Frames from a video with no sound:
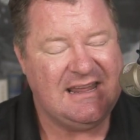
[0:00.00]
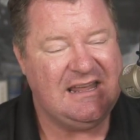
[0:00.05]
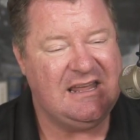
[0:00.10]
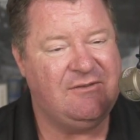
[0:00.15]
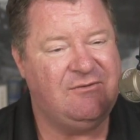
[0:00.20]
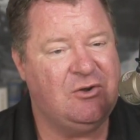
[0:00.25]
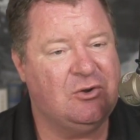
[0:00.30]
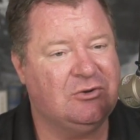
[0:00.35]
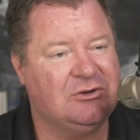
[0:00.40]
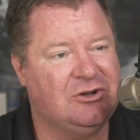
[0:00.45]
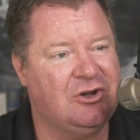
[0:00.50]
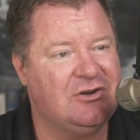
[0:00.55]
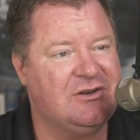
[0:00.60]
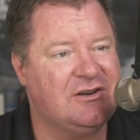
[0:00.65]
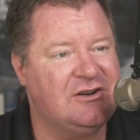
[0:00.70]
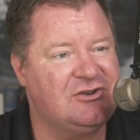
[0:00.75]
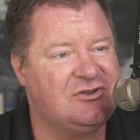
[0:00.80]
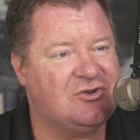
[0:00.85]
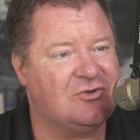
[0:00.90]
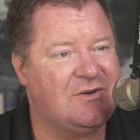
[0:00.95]
if you look
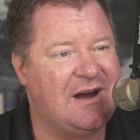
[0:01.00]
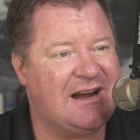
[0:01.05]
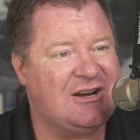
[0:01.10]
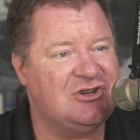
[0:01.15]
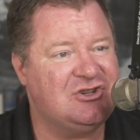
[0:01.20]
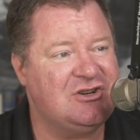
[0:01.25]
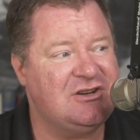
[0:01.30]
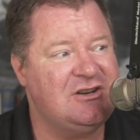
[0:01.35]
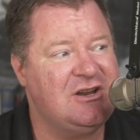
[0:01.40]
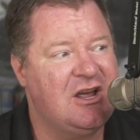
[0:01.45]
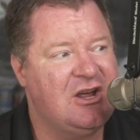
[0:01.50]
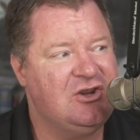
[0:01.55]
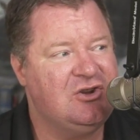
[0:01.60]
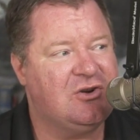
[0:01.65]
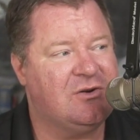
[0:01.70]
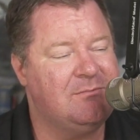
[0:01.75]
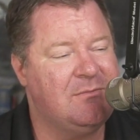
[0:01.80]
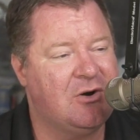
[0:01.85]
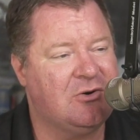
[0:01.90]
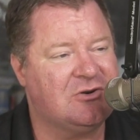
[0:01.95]
in a direction,
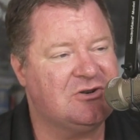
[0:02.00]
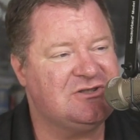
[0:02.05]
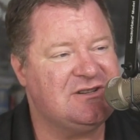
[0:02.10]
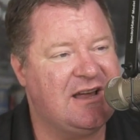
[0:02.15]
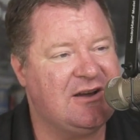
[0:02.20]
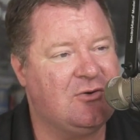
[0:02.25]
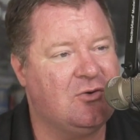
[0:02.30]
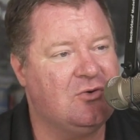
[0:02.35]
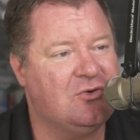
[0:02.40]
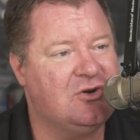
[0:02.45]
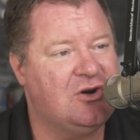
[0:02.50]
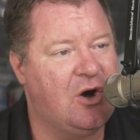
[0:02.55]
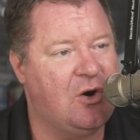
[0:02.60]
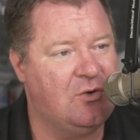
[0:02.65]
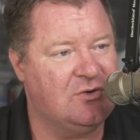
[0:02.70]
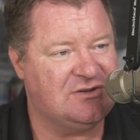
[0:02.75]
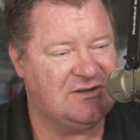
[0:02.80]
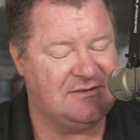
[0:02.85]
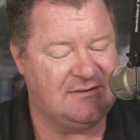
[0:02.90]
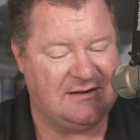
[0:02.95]
your motorcycle
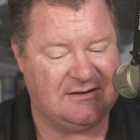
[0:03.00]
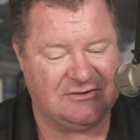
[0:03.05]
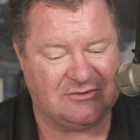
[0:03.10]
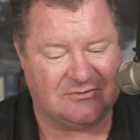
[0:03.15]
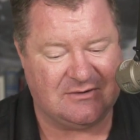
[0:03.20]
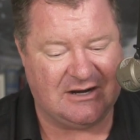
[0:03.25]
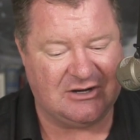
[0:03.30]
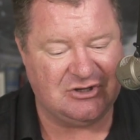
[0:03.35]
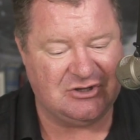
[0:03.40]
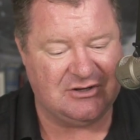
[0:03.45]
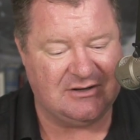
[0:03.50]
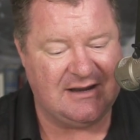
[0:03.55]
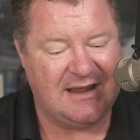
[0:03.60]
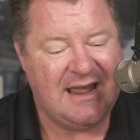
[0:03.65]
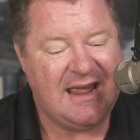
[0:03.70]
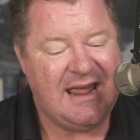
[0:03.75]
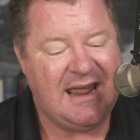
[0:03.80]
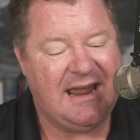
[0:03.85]
goes in that direction.